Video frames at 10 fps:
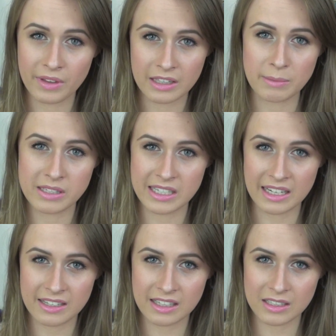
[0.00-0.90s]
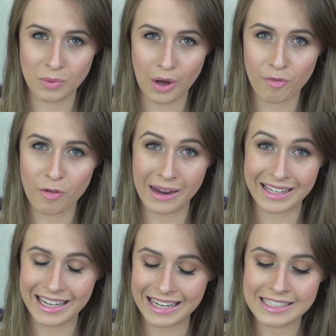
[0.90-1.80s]
lipsticks as well for my
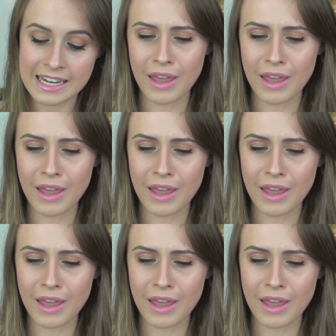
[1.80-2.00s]
kit.